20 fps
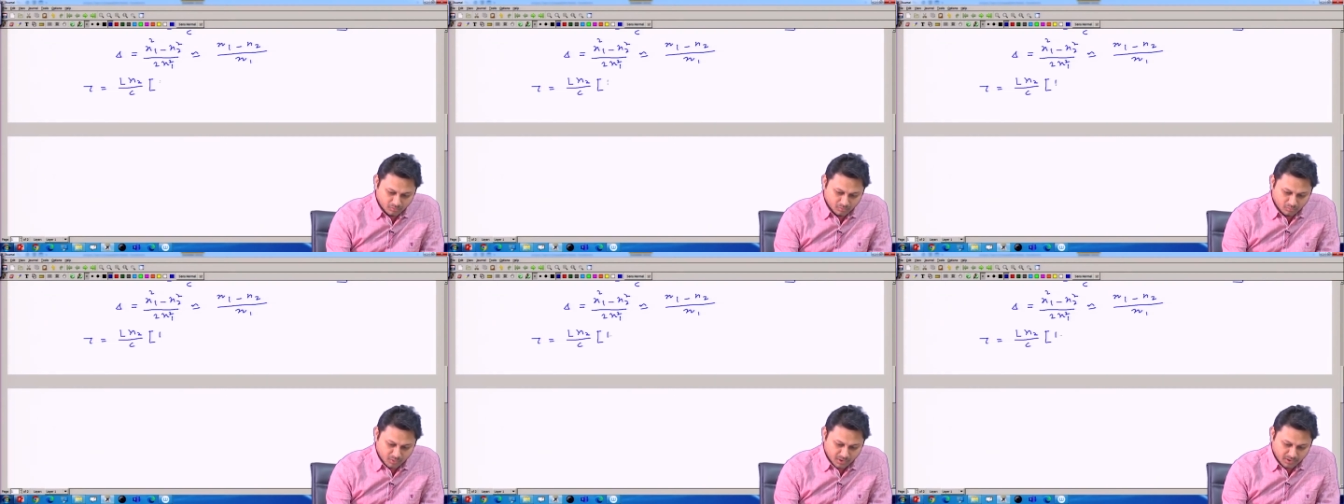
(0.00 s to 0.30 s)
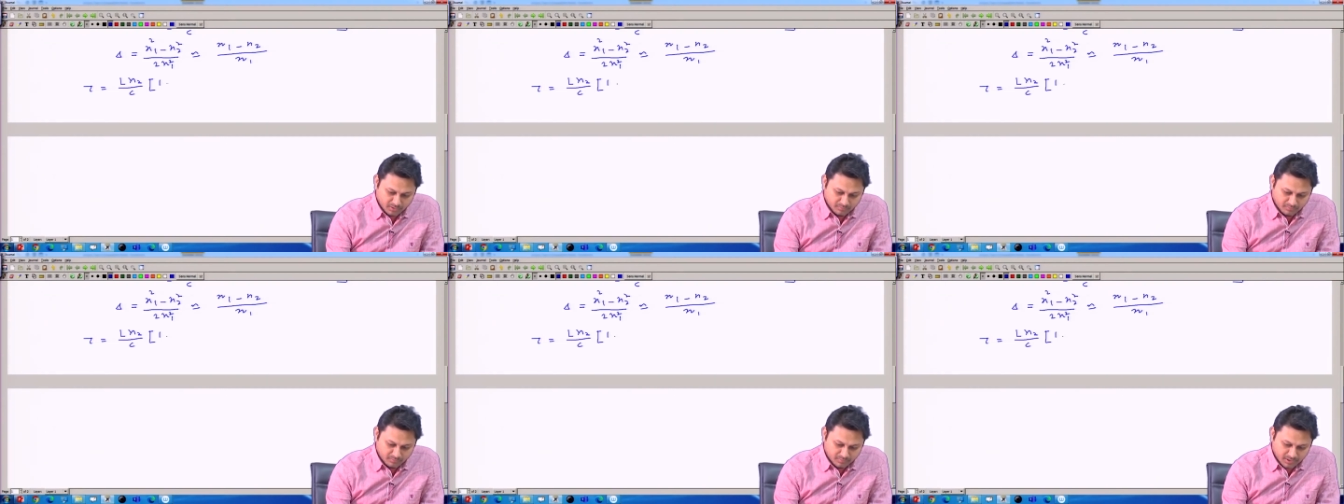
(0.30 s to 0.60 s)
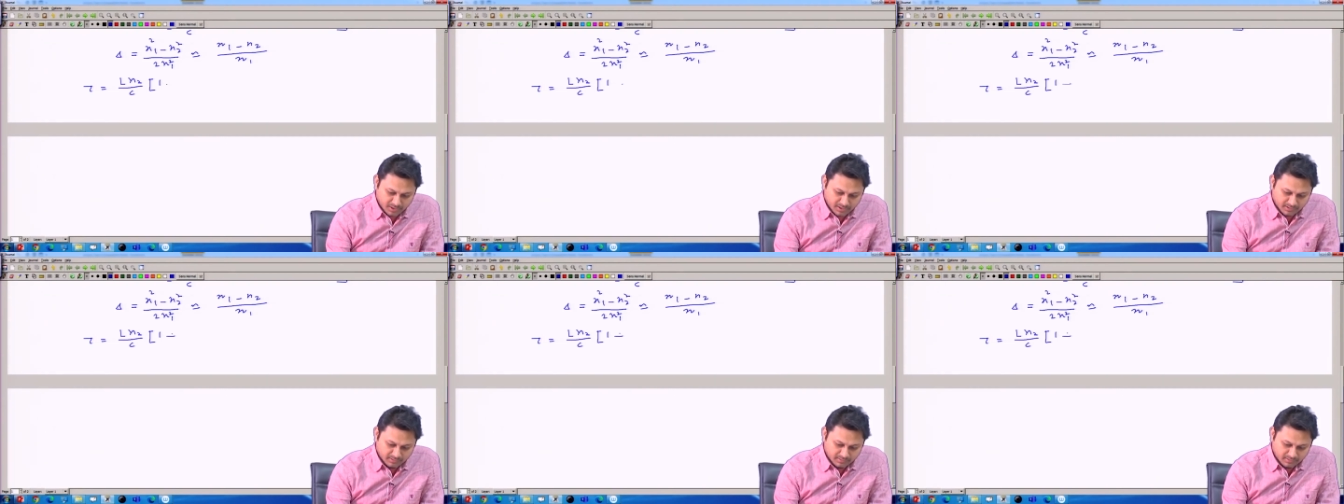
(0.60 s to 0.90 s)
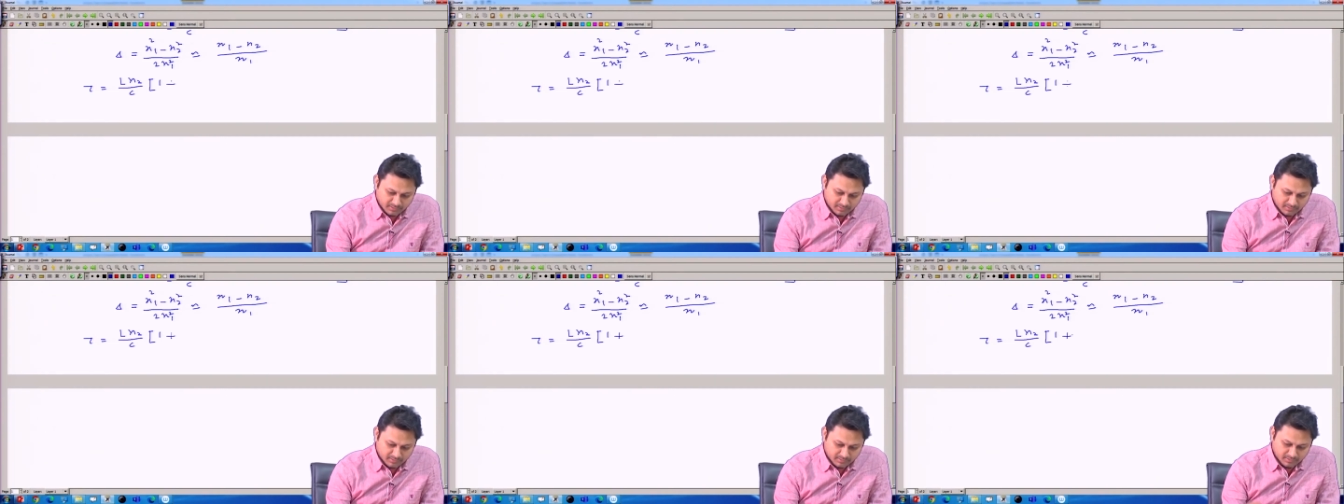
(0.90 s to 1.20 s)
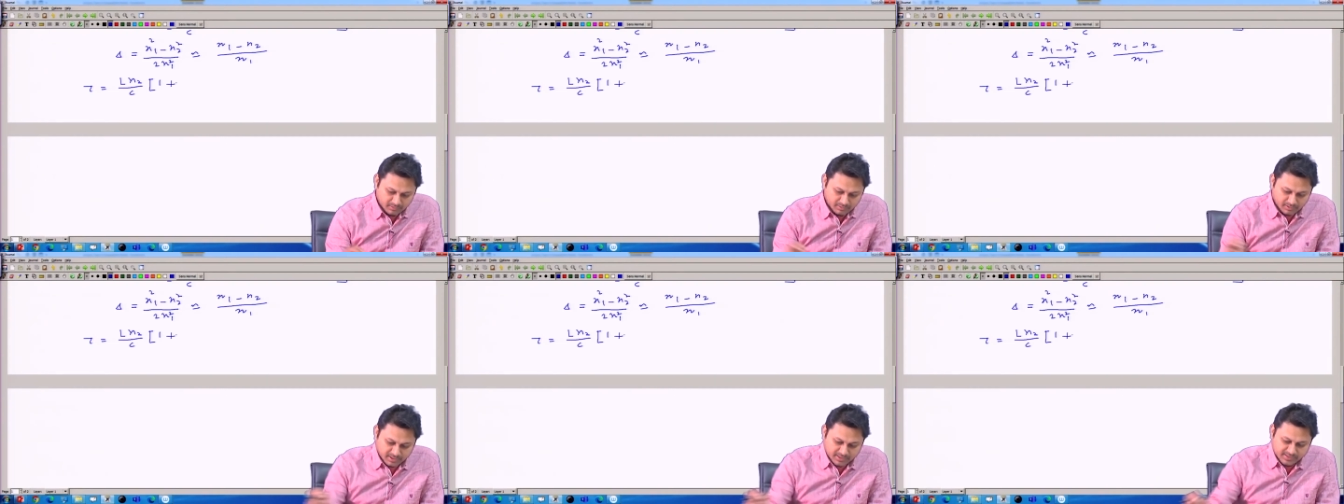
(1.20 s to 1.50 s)
1
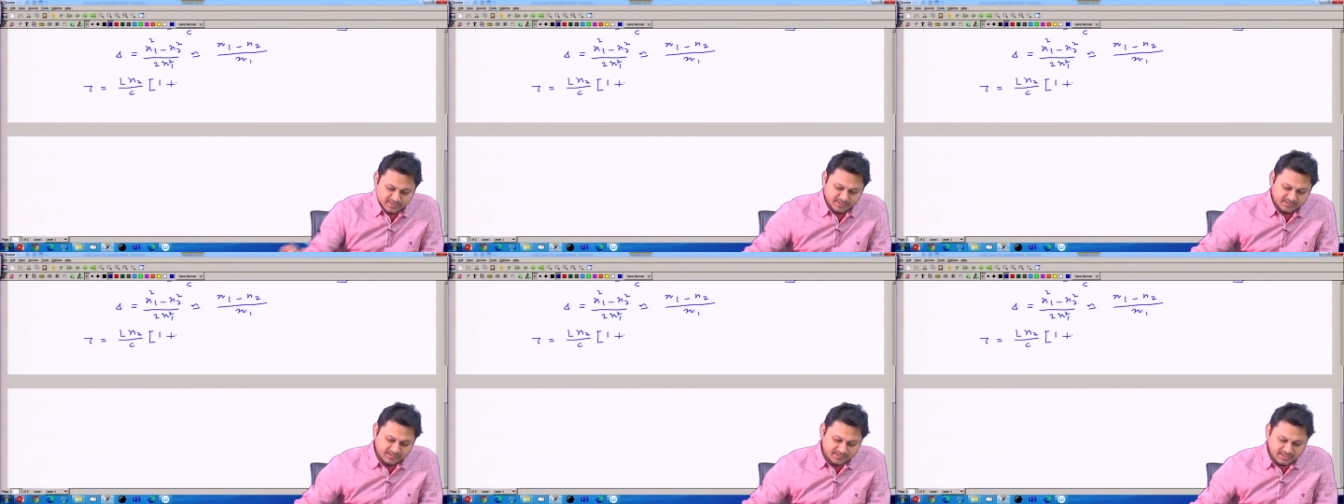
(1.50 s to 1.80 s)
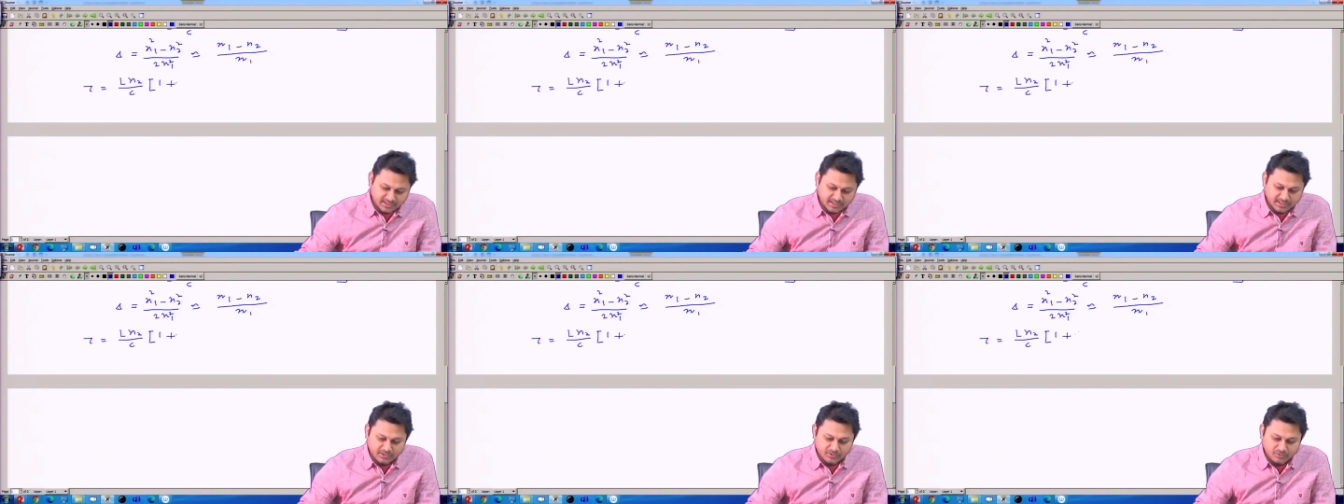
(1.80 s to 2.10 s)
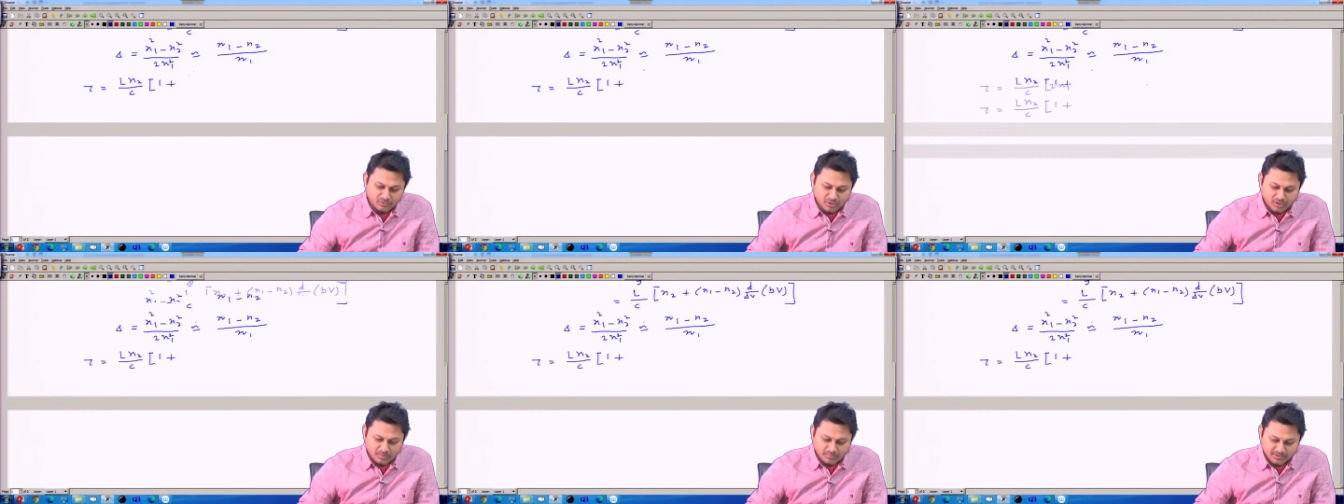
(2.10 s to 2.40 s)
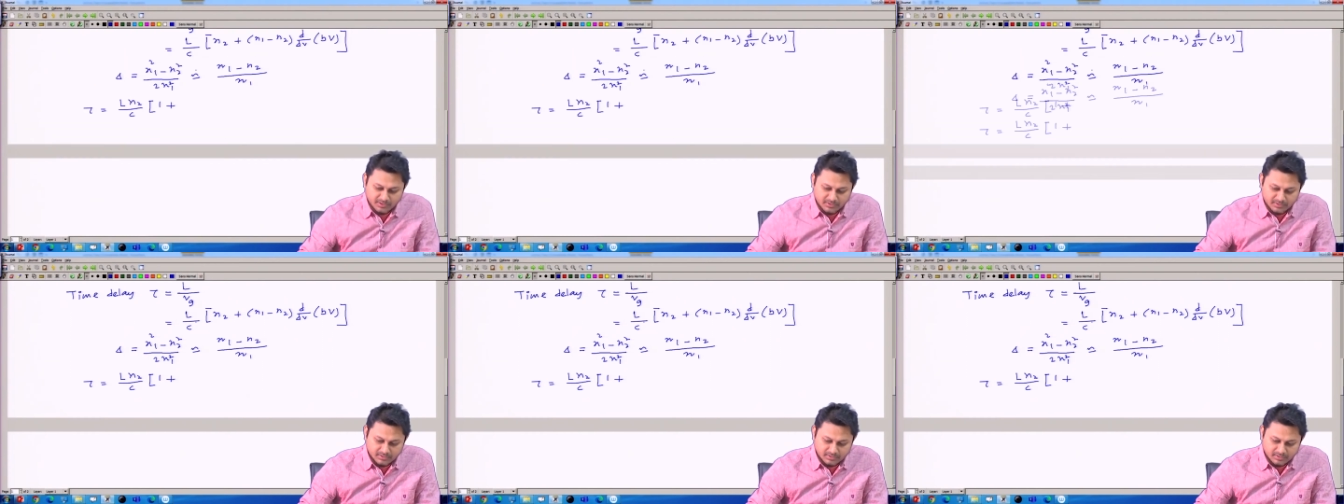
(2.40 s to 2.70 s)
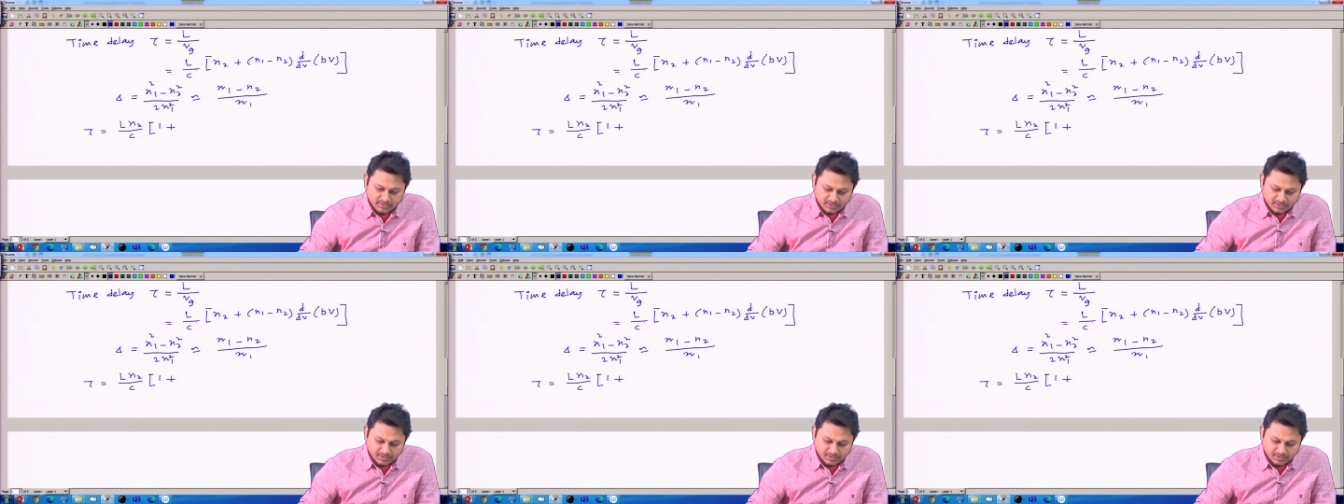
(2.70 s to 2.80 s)
plus I just take N2 common